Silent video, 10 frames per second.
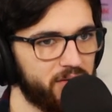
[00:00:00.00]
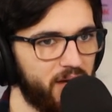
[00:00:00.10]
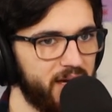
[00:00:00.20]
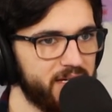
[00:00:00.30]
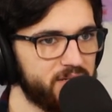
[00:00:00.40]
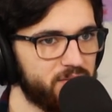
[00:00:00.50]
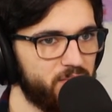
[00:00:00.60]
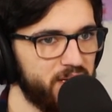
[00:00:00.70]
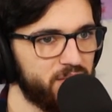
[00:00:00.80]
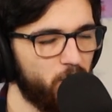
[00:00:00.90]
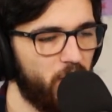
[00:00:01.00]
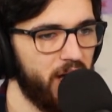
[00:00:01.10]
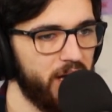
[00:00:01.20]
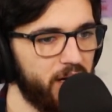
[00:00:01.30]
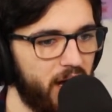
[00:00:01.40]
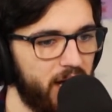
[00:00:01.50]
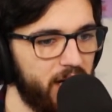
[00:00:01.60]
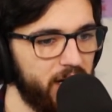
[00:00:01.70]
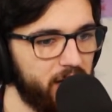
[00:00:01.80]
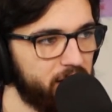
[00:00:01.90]
I guess the reason why
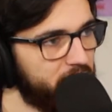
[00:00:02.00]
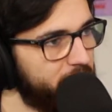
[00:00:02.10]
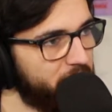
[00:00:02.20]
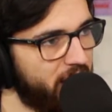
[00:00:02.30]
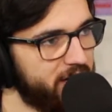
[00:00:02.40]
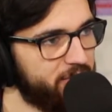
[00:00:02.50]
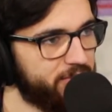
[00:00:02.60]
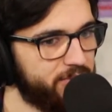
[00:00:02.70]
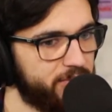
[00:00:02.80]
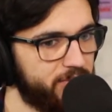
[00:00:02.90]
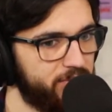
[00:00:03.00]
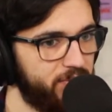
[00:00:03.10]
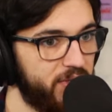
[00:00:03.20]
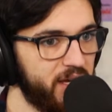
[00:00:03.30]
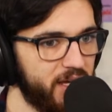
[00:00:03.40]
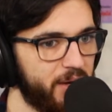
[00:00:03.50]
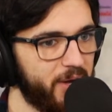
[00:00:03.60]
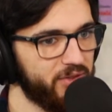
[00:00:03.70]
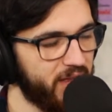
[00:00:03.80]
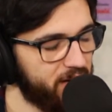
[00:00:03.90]
I am kind of thinking
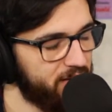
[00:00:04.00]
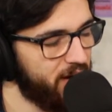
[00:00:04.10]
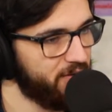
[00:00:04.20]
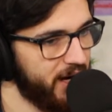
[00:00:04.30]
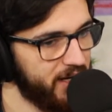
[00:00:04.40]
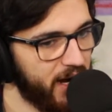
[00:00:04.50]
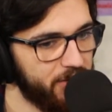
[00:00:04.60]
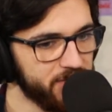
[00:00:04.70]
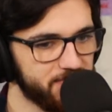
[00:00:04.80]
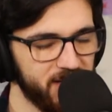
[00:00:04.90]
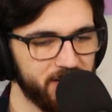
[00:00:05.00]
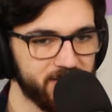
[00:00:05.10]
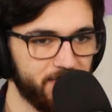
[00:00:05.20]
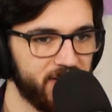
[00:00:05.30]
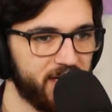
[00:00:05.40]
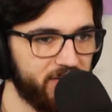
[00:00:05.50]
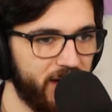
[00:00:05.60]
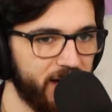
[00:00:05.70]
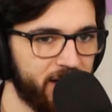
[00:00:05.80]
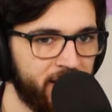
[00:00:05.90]
about that a lot right now is because I'm thinking
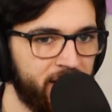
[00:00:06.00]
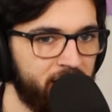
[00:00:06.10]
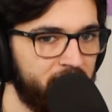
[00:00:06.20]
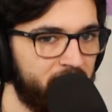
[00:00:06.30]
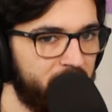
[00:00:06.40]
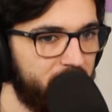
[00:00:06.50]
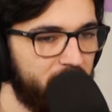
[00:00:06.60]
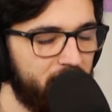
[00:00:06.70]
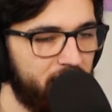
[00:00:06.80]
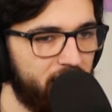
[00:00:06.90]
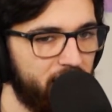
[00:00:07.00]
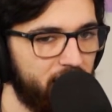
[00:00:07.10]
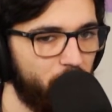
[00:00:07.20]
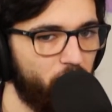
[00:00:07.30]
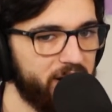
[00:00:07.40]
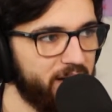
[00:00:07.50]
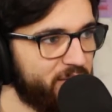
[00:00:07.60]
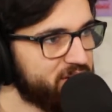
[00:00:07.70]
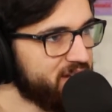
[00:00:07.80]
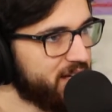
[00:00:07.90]
like what I
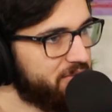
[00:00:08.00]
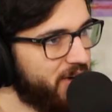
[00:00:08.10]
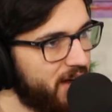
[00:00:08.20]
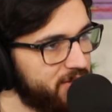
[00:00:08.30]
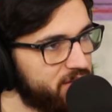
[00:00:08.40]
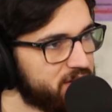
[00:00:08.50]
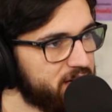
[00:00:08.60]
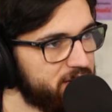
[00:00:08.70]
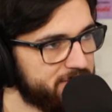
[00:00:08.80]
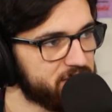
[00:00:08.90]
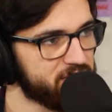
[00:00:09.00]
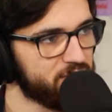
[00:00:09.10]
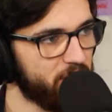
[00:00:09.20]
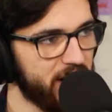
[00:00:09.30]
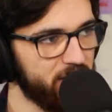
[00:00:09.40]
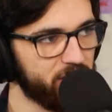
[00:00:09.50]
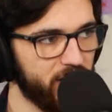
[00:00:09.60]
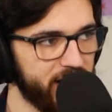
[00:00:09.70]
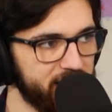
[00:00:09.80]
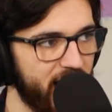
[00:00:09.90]
looked like 5 years ago versus what I look
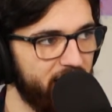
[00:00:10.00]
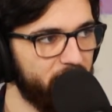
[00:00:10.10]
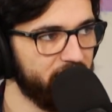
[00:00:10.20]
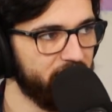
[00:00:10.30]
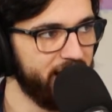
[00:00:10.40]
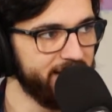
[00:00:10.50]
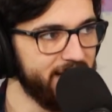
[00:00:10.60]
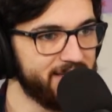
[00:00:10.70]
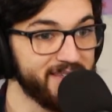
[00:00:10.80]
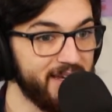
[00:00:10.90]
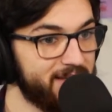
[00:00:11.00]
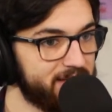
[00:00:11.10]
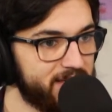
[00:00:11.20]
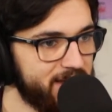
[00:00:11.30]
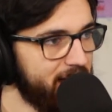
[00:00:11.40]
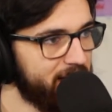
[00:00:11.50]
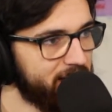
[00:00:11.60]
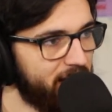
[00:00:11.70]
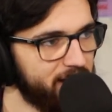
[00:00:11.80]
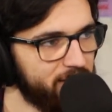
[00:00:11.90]
like now. Like it's insane.
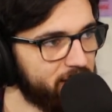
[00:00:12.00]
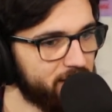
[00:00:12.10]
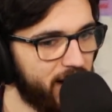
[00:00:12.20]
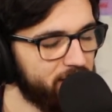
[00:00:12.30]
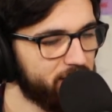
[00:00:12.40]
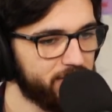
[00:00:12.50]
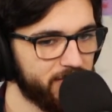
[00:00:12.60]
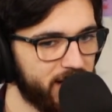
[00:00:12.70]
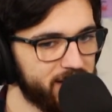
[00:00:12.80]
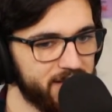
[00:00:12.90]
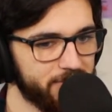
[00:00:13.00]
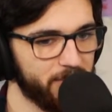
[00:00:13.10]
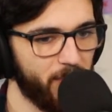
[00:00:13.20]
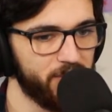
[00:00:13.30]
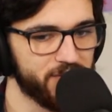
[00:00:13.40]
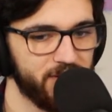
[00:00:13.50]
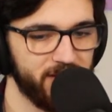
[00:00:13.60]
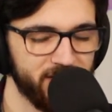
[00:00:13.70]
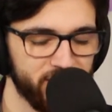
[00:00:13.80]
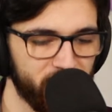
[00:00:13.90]
Mm-hmm. I look like a different person,
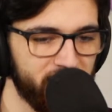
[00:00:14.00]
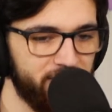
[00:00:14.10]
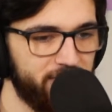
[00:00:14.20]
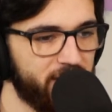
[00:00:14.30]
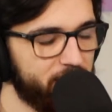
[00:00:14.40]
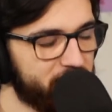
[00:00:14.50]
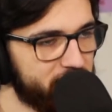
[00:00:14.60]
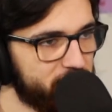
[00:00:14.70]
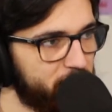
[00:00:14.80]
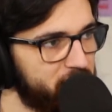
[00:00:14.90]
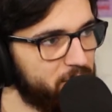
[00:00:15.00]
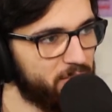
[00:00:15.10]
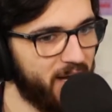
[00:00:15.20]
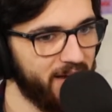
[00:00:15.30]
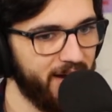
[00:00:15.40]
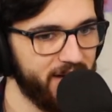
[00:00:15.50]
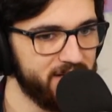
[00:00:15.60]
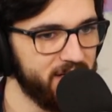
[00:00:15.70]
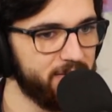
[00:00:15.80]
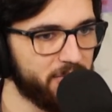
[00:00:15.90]
and it's really funny when I show people my
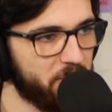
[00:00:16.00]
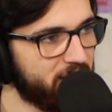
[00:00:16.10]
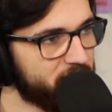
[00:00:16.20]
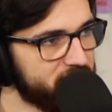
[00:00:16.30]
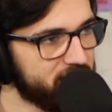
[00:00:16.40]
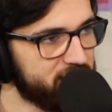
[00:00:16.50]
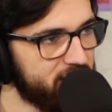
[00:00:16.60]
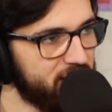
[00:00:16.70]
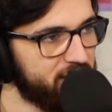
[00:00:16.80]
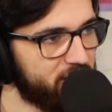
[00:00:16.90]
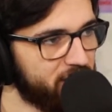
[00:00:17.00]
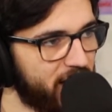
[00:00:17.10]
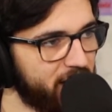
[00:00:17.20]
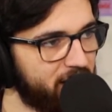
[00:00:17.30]
ID from when I was 16 and they're like,